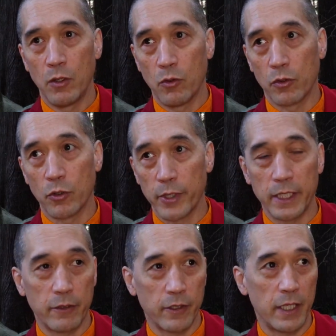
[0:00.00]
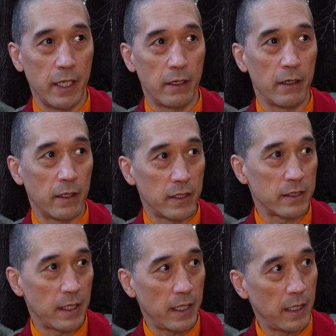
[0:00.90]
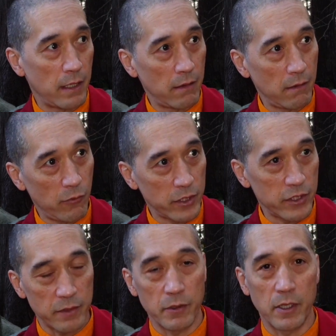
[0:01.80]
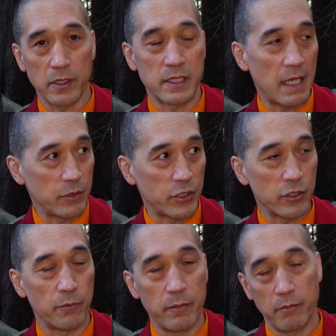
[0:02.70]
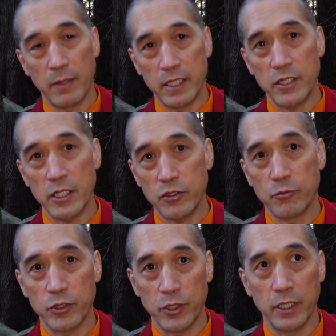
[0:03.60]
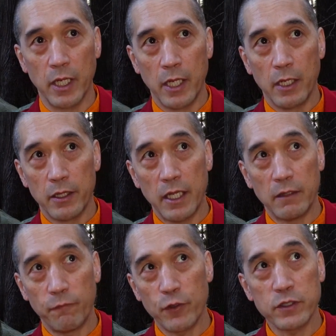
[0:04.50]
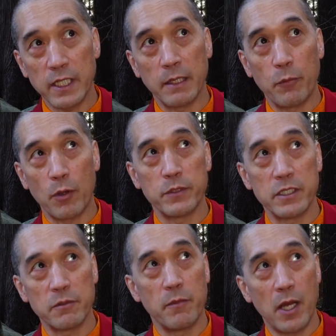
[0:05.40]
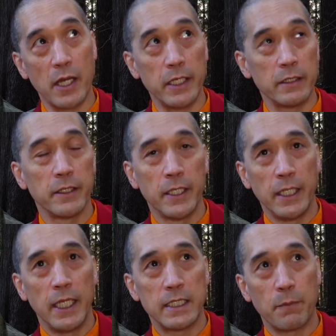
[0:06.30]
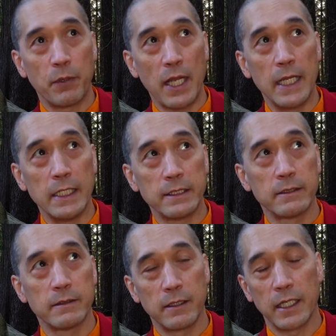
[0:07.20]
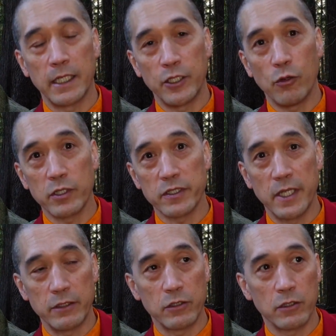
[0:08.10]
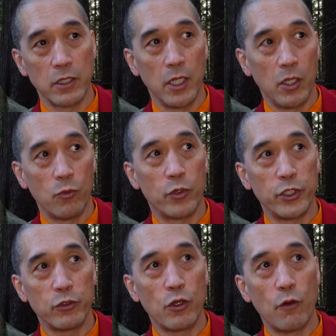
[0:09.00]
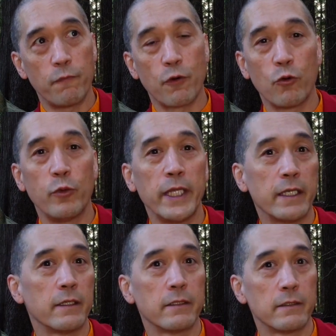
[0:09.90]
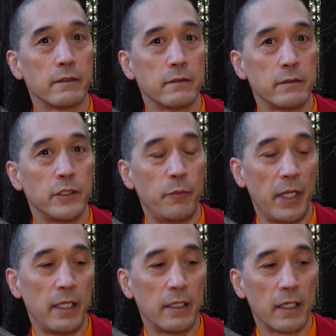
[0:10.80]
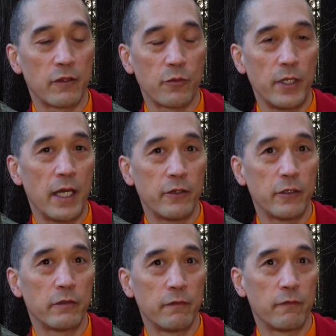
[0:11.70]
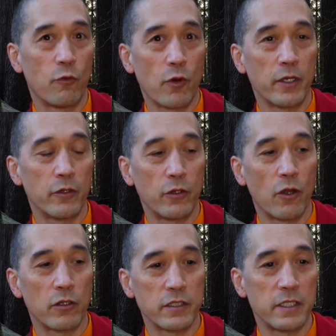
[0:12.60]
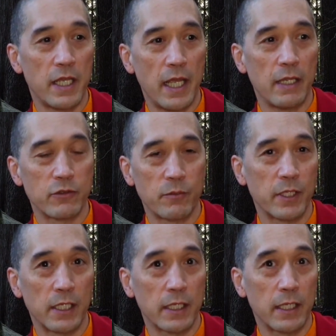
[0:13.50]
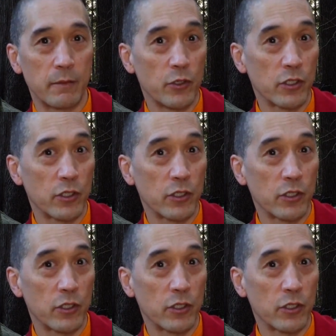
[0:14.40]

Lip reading: or going here and there, and I say, I want to establish a meditation retreat, the first thing that pops into mind is a place like a yoga center where you go for a week. You pay like $300, $400 a day or something like that. I'm not